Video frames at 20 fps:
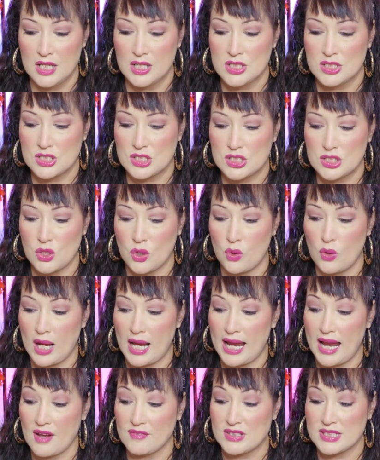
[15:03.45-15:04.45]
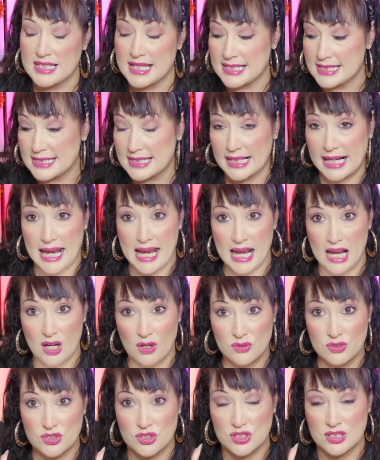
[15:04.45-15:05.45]
So I have to test that
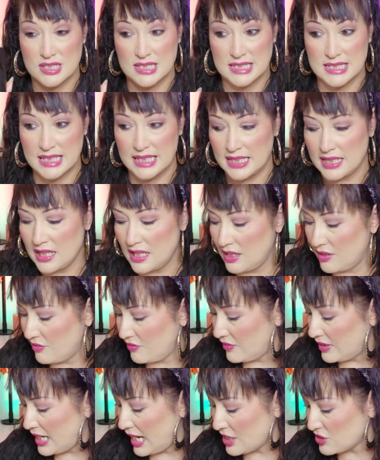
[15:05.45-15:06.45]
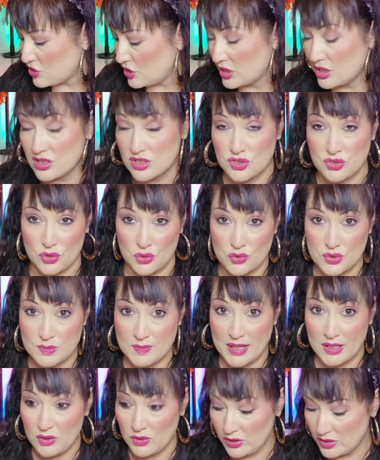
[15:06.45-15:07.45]
out to see if it actually controls
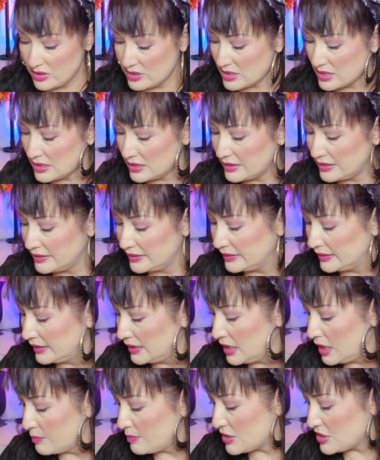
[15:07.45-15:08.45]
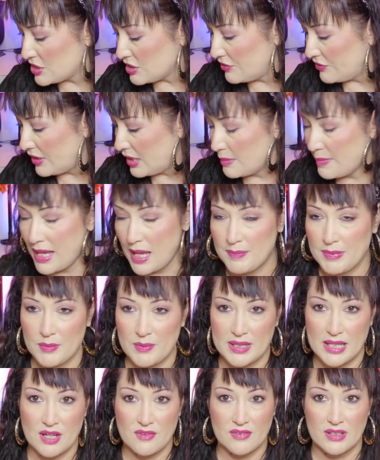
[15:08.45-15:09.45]
my oils. But so far I'm happy
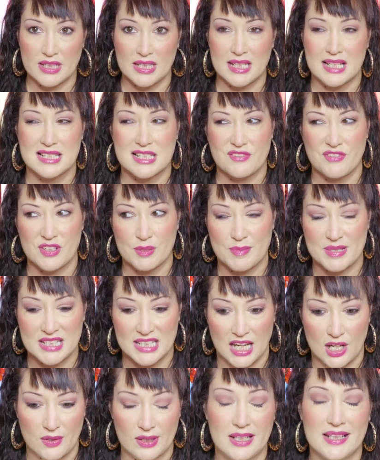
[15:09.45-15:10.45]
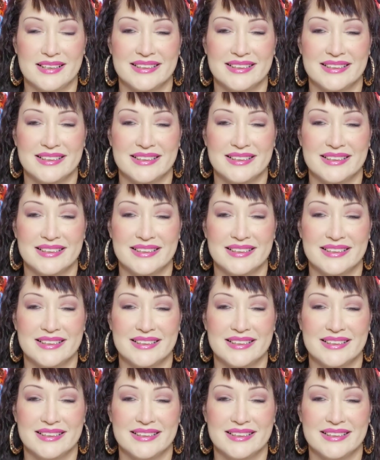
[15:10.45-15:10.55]
with everything except for the mascara.